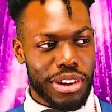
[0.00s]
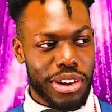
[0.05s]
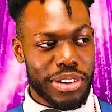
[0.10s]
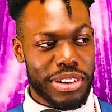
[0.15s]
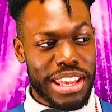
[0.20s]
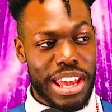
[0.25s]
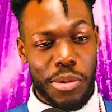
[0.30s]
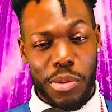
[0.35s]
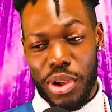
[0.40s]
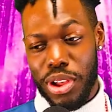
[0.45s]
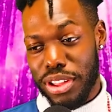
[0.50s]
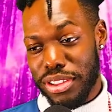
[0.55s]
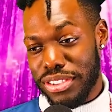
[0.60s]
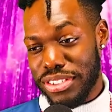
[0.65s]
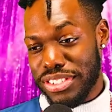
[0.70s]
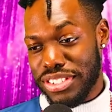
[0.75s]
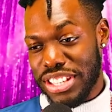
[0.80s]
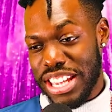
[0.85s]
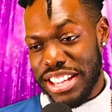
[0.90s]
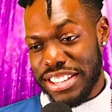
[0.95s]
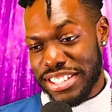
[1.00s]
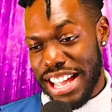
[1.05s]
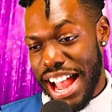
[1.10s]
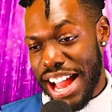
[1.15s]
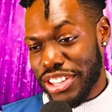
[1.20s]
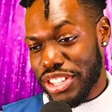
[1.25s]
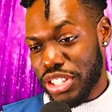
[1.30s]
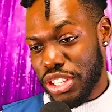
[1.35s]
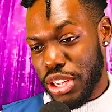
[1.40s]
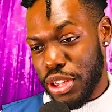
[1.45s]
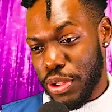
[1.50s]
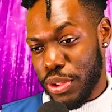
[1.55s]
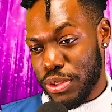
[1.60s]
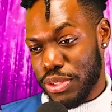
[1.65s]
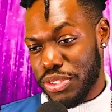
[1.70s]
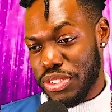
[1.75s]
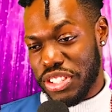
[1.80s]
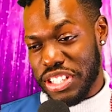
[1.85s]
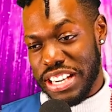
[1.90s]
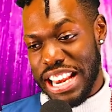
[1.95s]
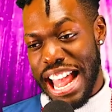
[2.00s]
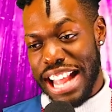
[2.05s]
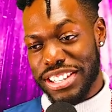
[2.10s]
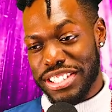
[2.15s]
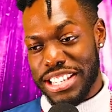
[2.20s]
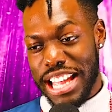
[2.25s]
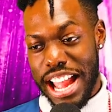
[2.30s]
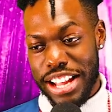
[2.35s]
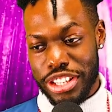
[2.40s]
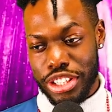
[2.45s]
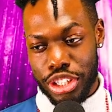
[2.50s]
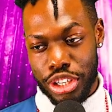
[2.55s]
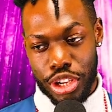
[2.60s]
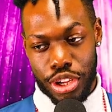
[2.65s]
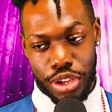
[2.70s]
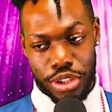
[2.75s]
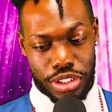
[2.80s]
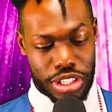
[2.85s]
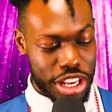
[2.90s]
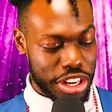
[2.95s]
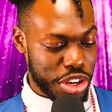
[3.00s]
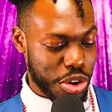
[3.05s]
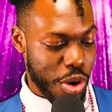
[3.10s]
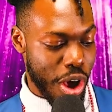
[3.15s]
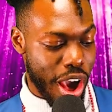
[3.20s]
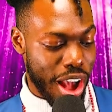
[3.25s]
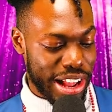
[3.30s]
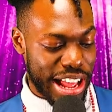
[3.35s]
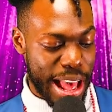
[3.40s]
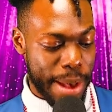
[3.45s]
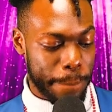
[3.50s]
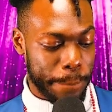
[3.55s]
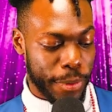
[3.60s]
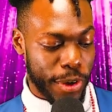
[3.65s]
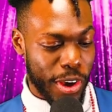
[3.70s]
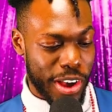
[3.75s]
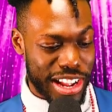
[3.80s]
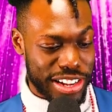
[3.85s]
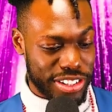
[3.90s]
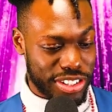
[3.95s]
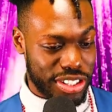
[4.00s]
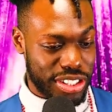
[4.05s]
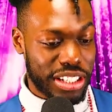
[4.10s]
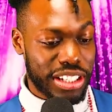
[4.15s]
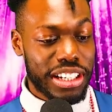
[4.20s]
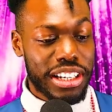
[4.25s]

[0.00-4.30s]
okay. Well, Zeke's got skills, Jeanette's got skills, and you all got points.